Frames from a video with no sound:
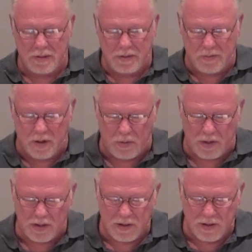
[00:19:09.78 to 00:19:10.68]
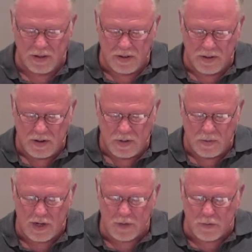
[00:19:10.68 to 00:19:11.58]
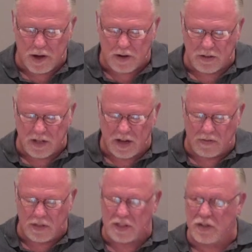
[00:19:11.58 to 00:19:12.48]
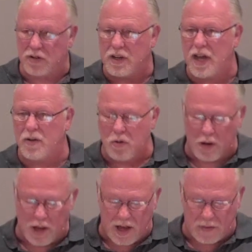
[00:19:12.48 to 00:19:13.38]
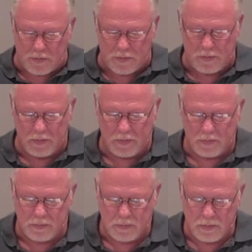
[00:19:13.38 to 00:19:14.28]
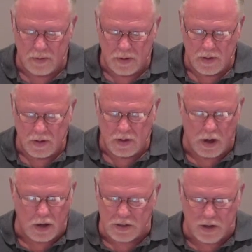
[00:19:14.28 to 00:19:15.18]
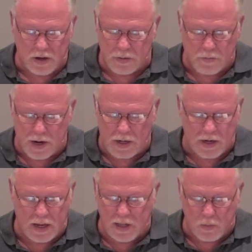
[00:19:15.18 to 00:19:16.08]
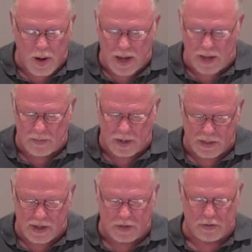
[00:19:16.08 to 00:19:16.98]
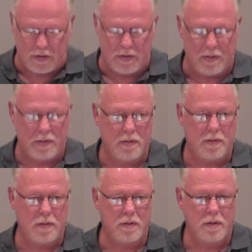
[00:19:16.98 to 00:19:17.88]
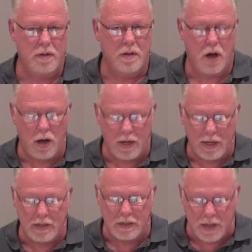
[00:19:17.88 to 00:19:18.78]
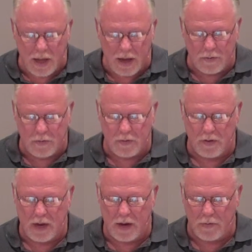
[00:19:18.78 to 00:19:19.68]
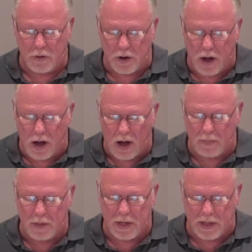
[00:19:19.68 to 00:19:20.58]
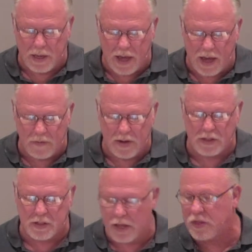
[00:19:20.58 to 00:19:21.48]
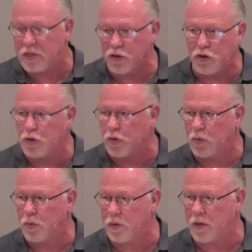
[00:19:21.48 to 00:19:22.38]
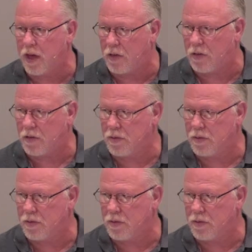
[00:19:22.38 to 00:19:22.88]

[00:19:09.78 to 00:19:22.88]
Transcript: Following? We define ourselves as either dead or alive. God is not defined in any way by death. God is life, and for God, being alive has nothing to do with death.